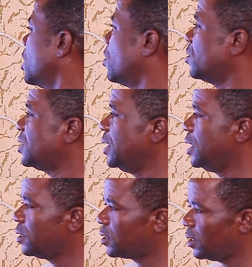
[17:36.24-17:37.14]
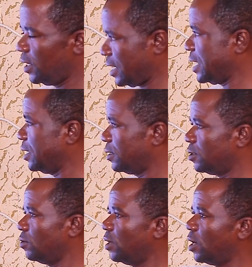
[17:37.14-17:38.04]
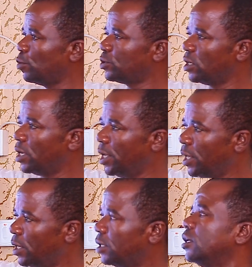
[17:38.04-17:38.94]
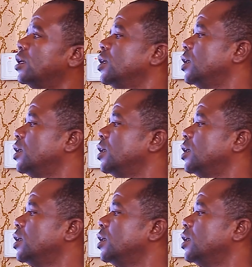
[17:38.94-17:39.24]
it cause AIDS? It can. So option A